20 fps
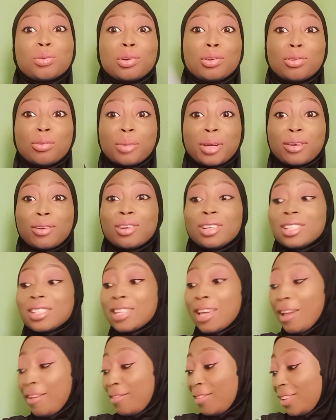my God, it's
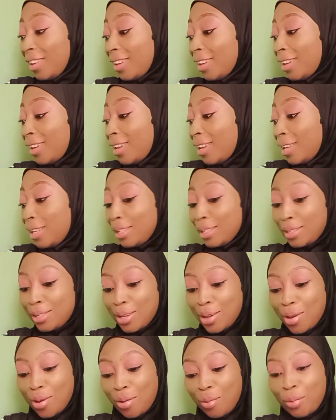heavy.
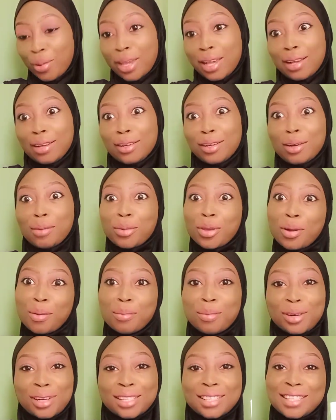So we are going to be
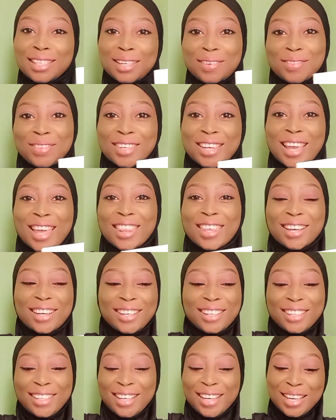unboxing them together
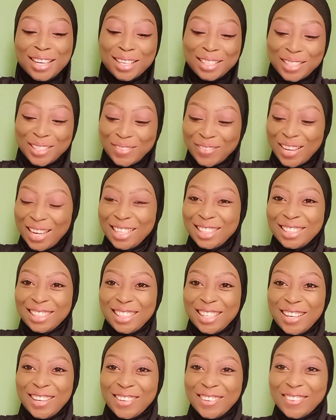and swelling
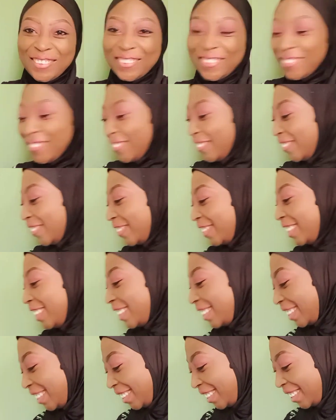them.
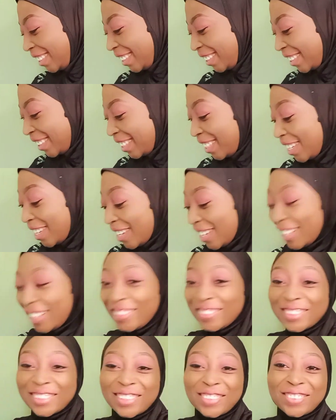
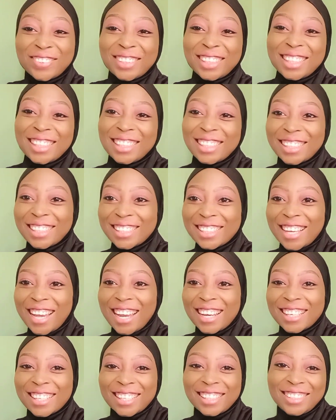I'm so freaking
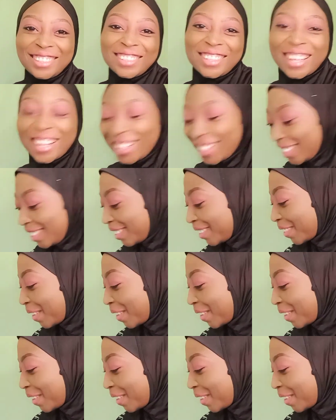excited, you guys.